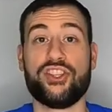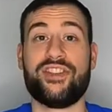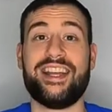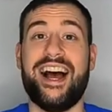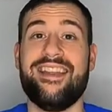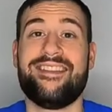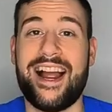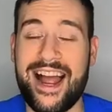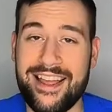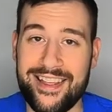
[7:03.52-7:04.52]
So the other
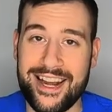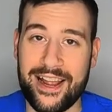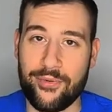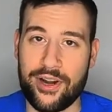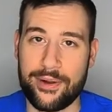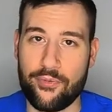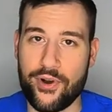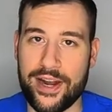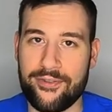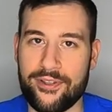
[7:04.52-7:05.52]
highlight I wanted to
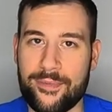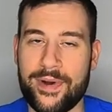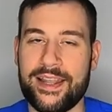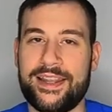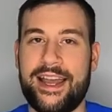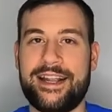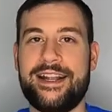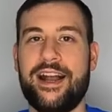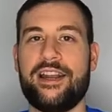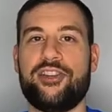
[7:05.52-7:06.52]
point out for the month, I
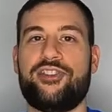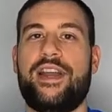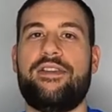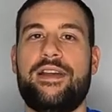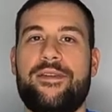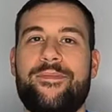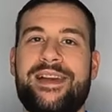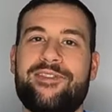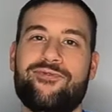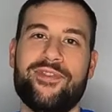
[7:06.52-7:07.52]
gotta shout out
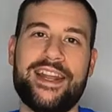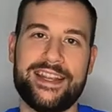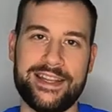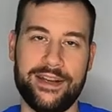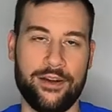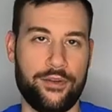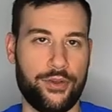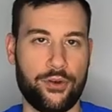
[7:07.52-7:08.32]
my rain gear.